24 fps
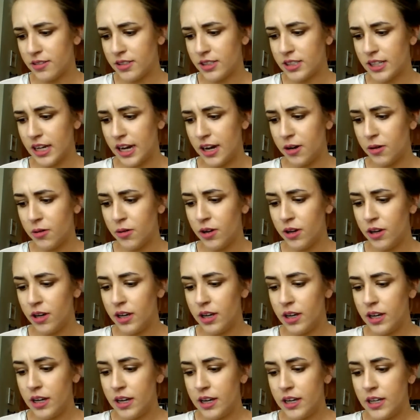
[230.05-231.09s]
So
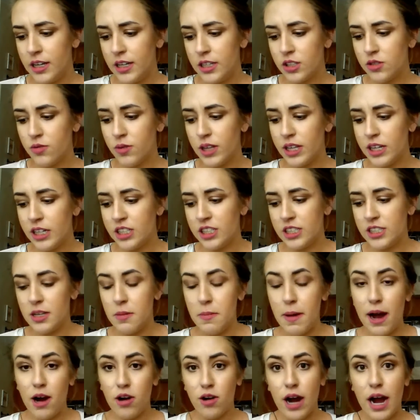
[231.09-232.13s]
it's really just
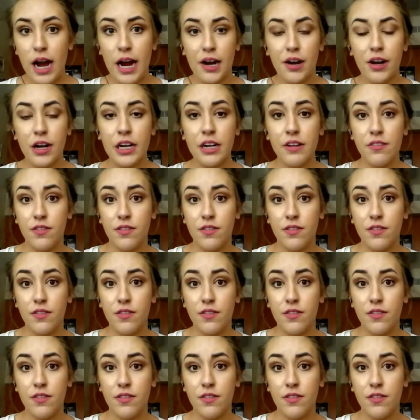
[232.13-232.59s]
about hiring